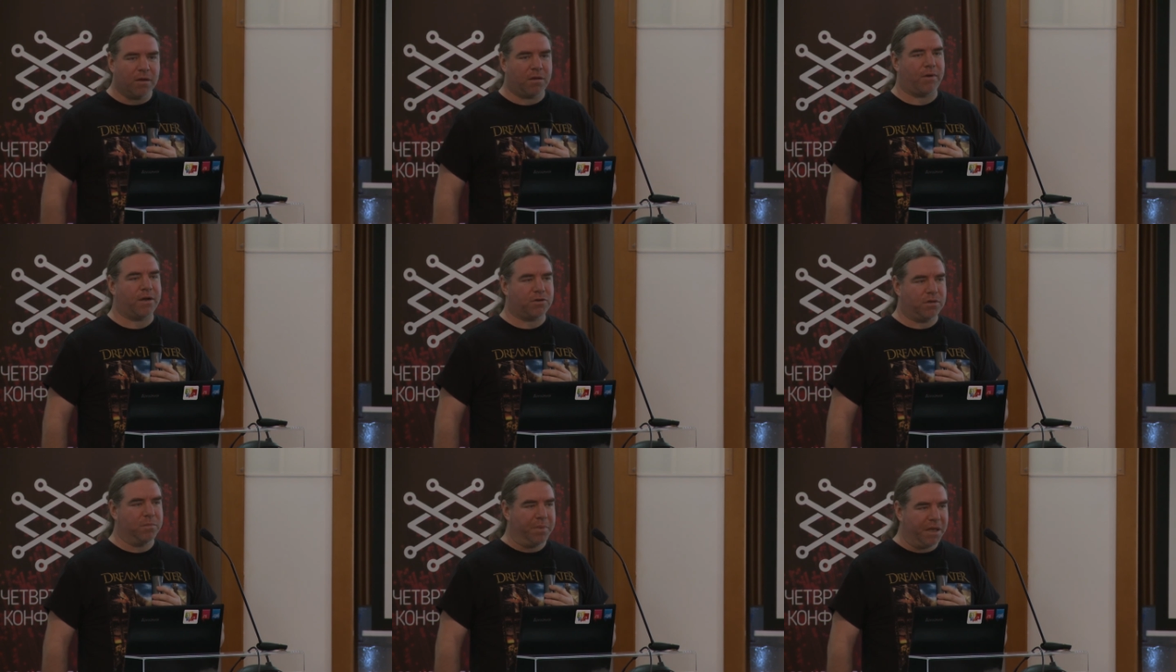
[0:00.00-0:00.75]
to
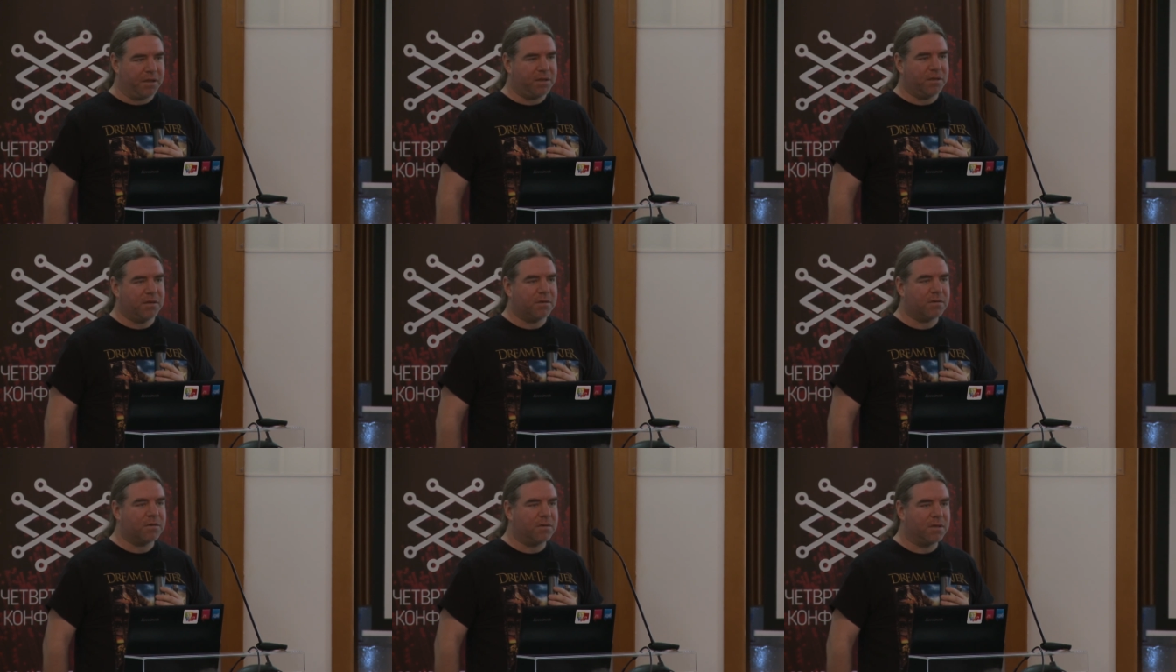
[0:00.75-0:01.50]
actually build
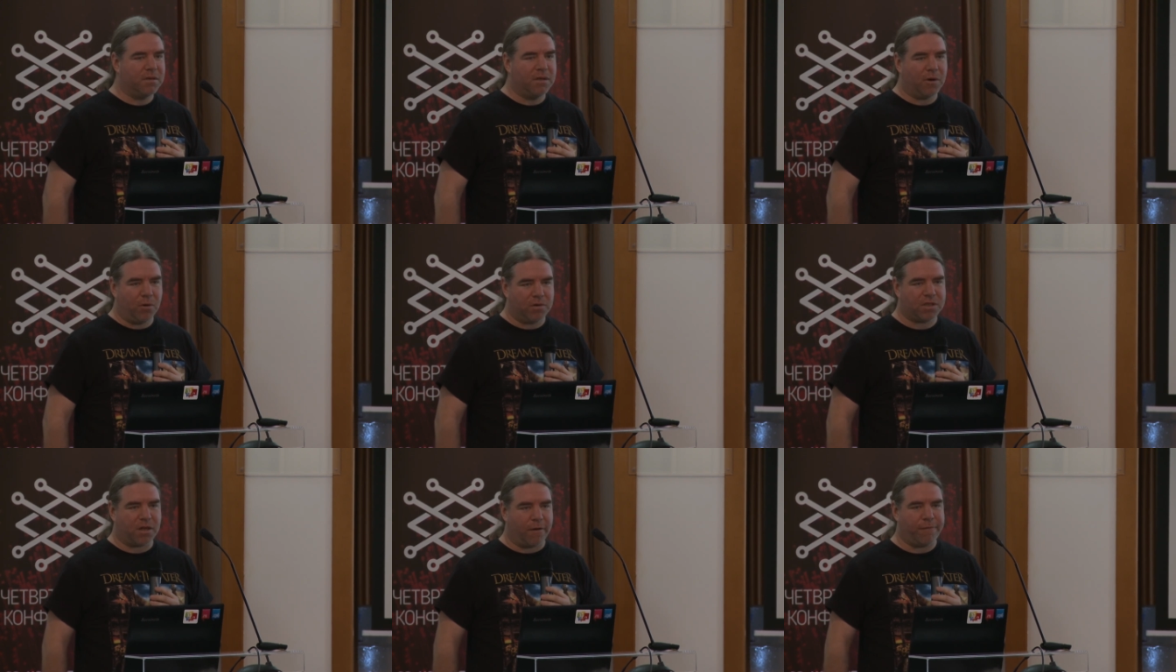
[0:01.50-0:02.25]
the whole
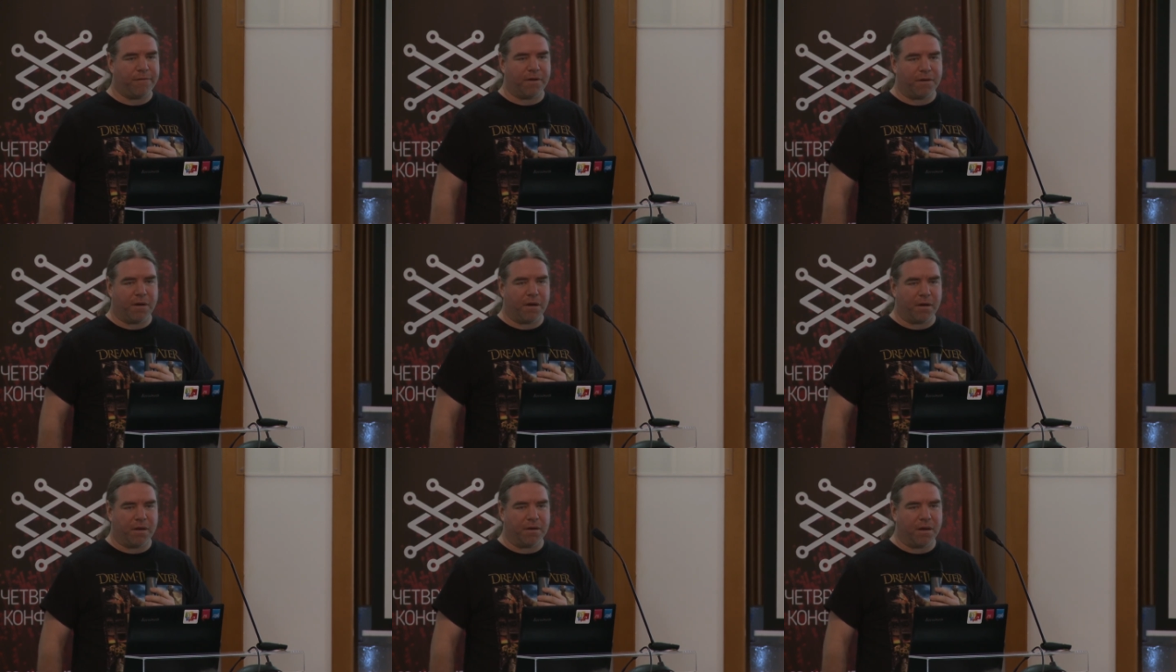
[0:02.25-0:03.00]
stuff in
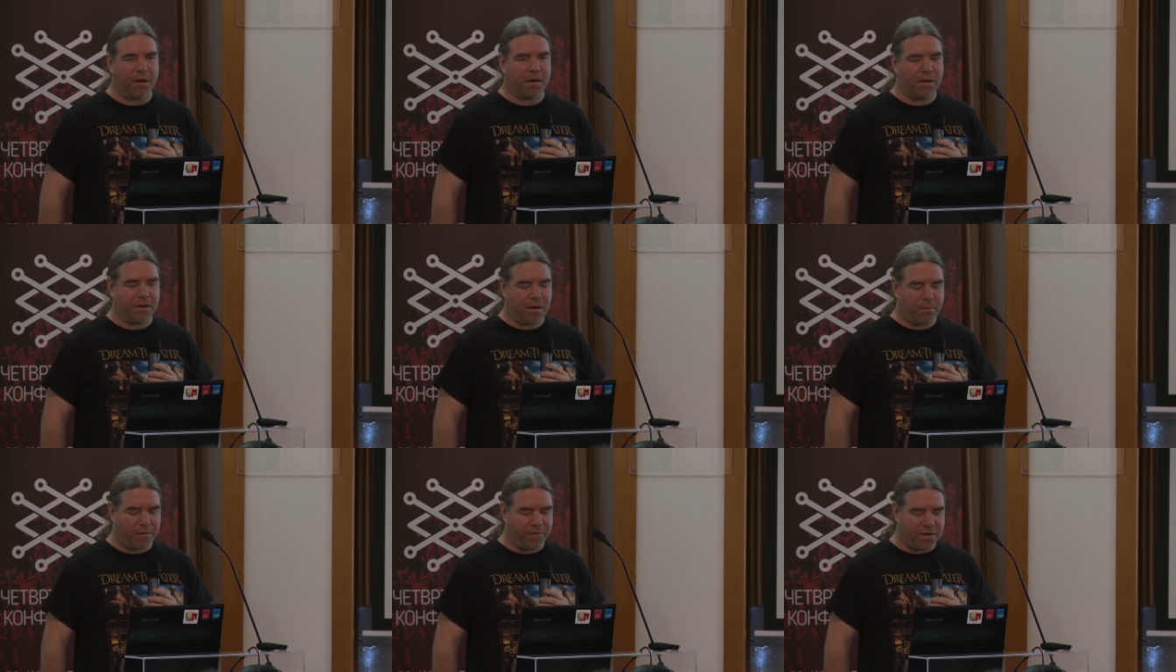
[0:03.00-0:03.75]

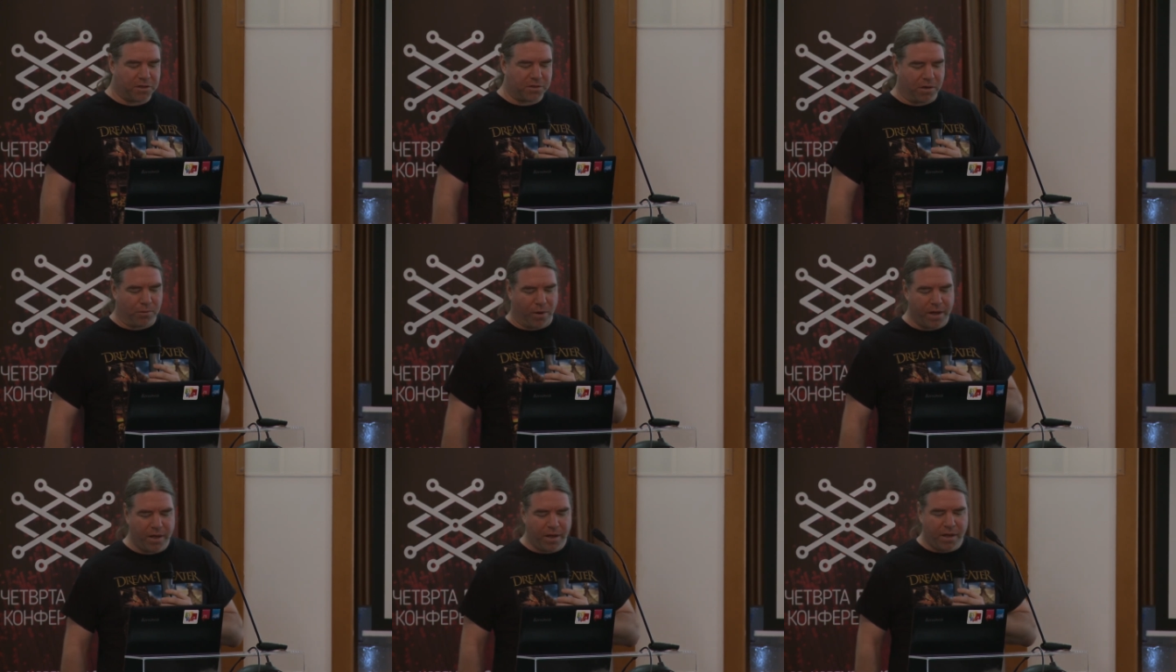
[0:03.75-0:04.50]
a professional
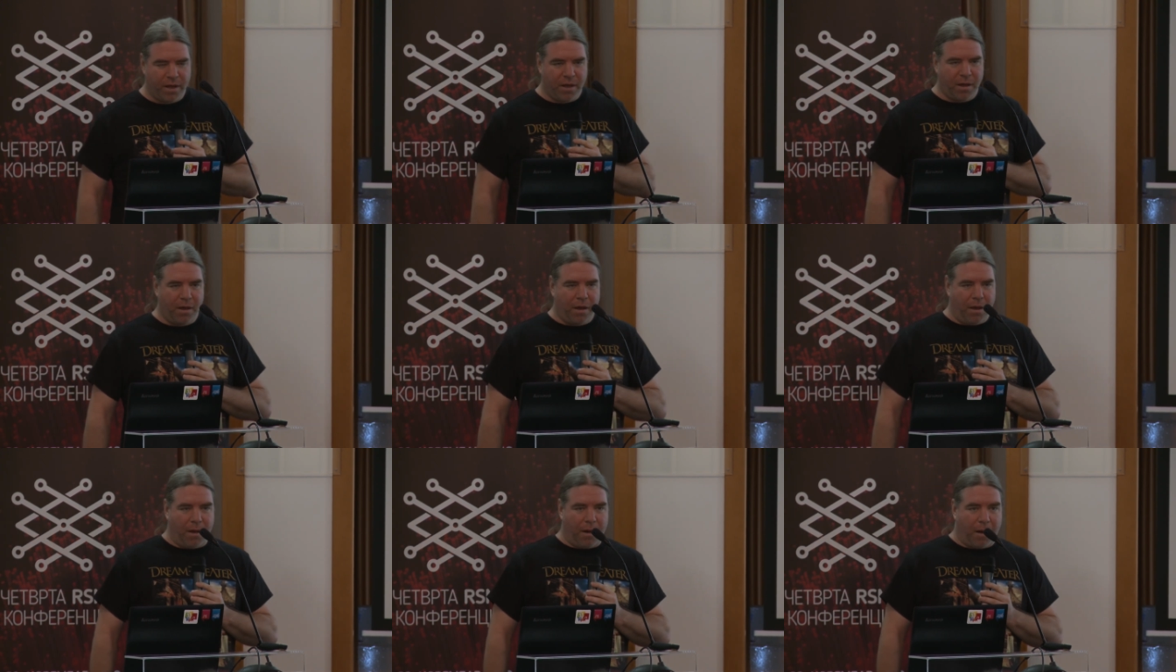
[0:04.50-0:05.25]
way.
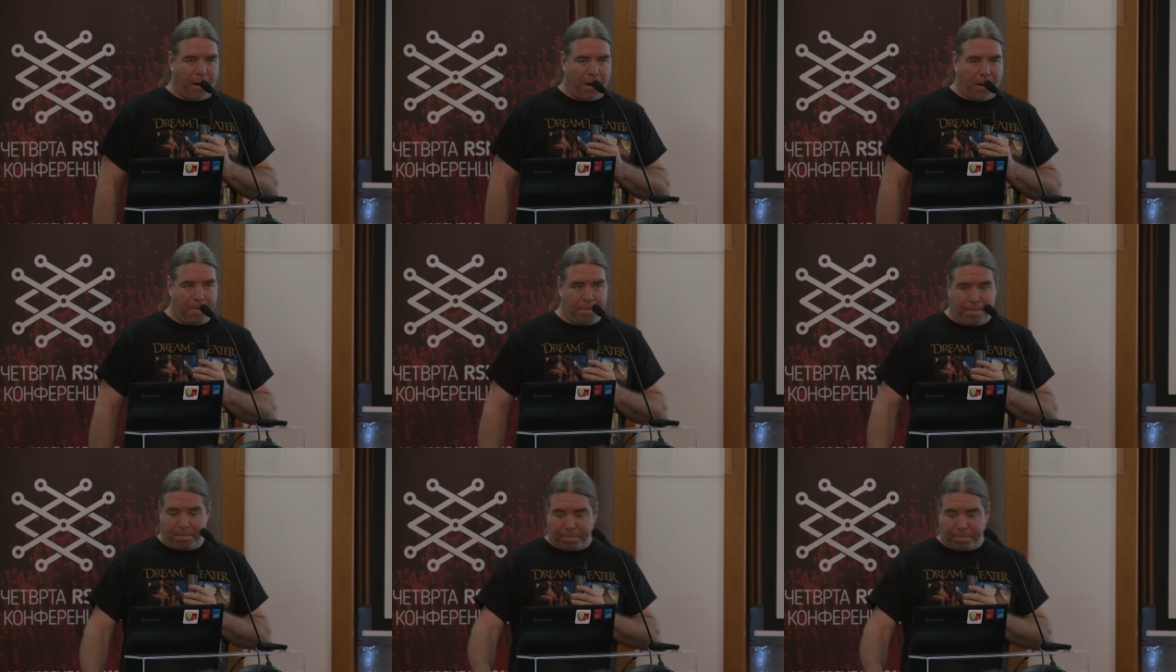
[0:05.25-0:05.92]
And